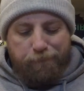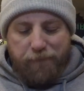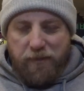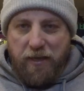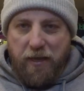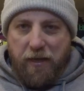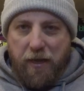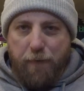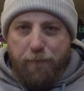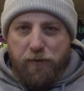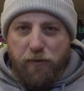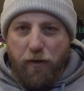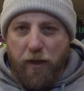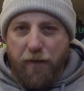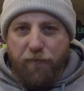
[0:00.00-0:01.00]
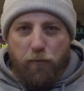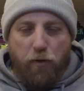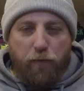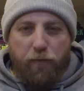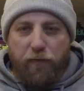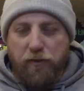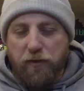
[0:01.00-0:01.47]
take up, so I have
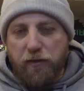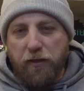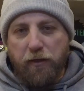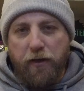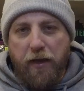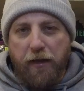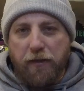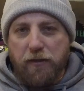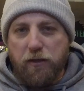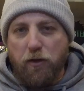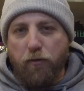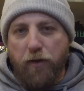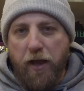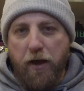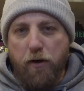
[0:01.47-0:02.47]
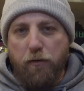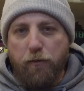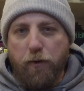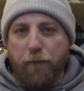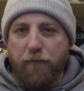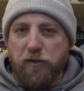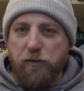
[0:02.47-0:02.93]
more versatility. I can slow down
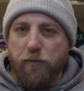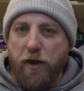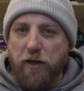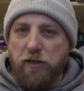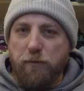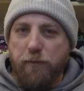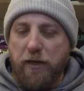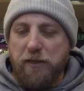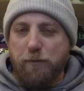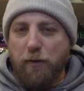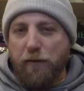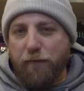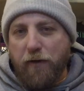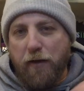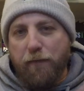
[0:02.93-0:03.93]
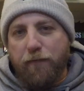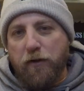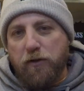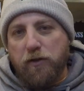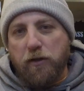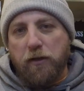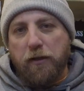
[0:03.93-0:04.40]
when I'm fishing reaction baits, but if I am
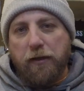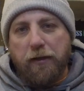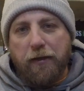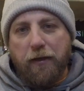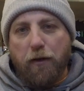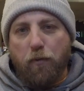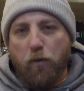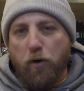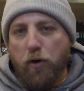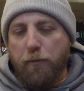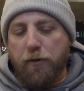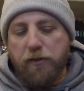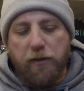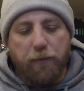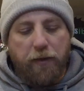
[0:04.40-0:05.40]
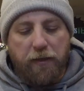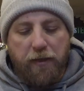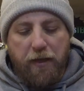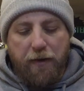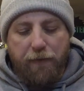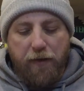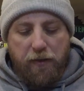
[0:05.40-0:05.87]
fishing a worm or something like
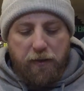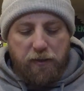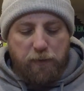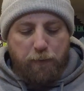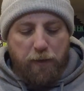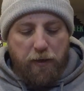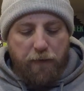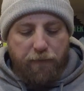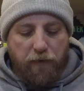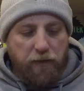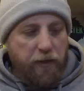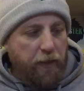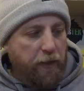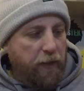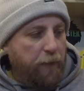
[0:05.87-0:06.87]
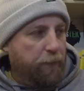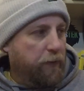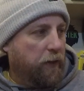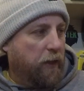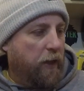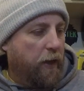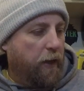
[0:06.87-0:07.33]
that, I've got the speed for taking up the
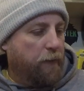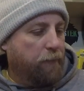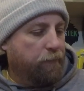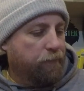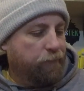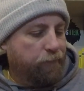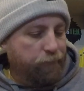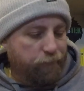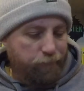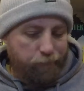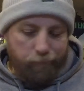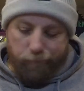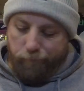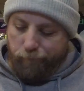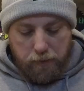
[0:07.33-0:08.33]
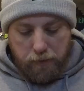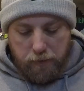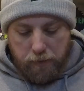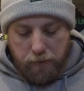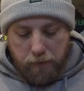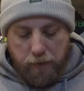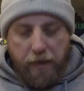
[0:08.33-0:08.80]
line.
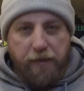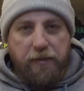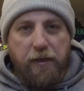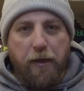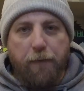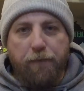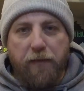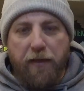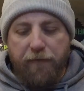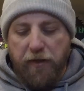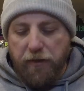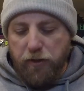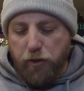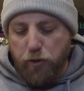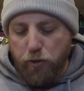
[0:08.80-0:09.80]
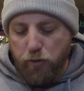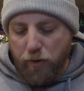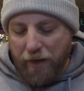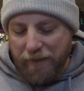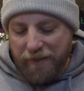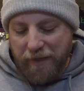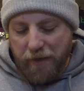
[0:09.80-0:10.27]
Next up, I've got
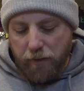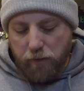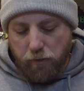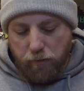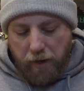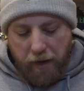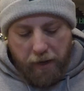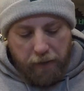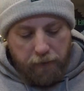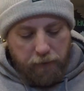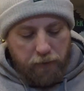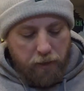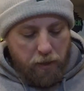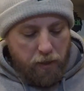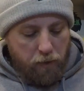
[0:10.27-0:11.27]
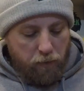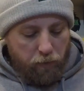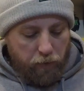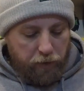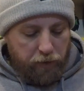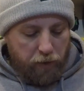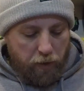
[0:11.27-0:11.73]
2 identical rods,
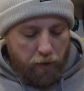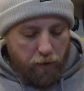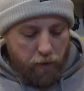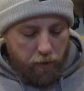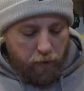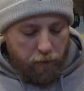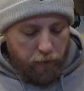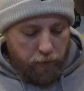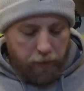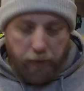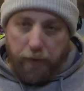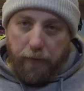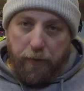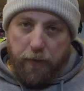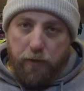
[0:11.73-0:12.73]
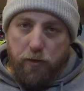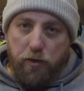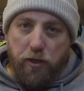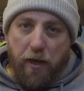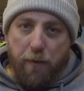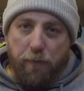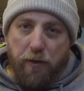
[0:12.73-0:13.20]
which are
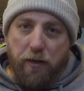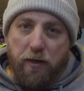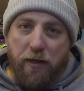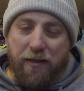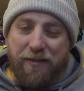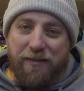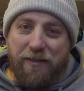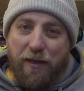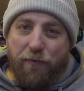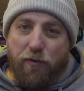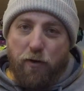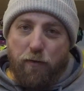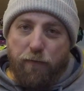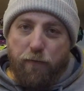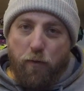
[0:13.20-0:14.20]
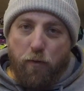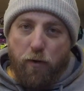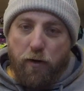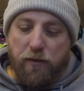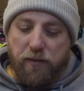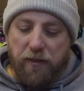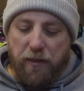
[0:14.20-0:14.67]
Champion
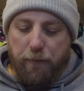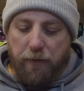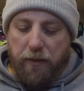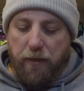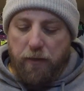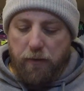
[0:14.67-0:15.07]
704 CB